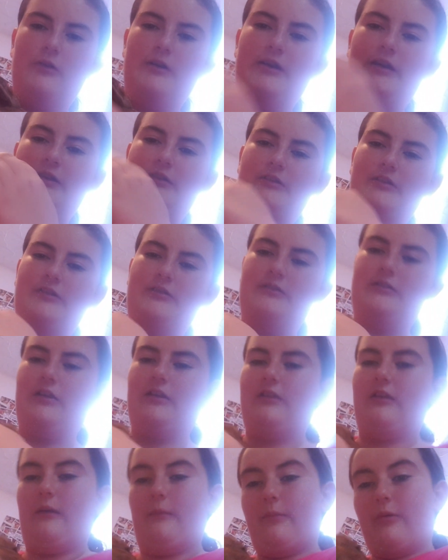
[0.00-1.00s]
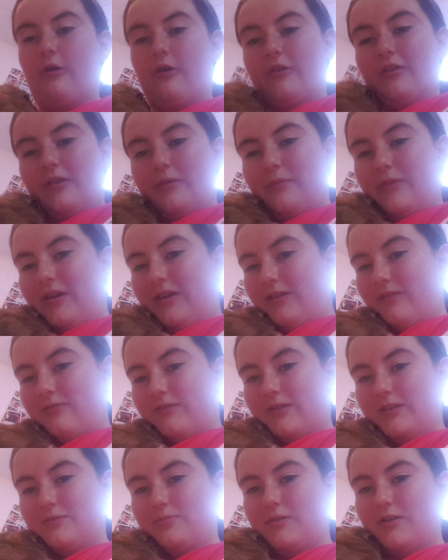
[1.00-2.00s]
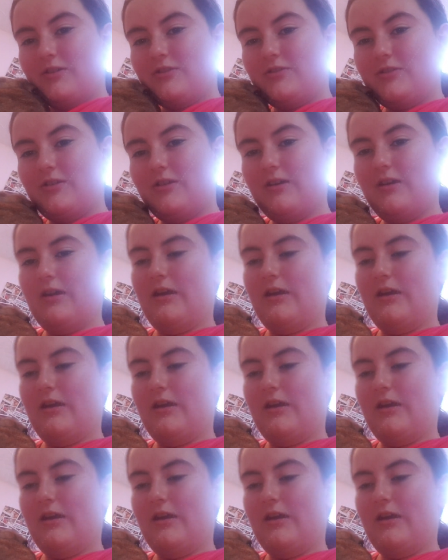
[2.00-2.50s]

it just doesn't bother me as much.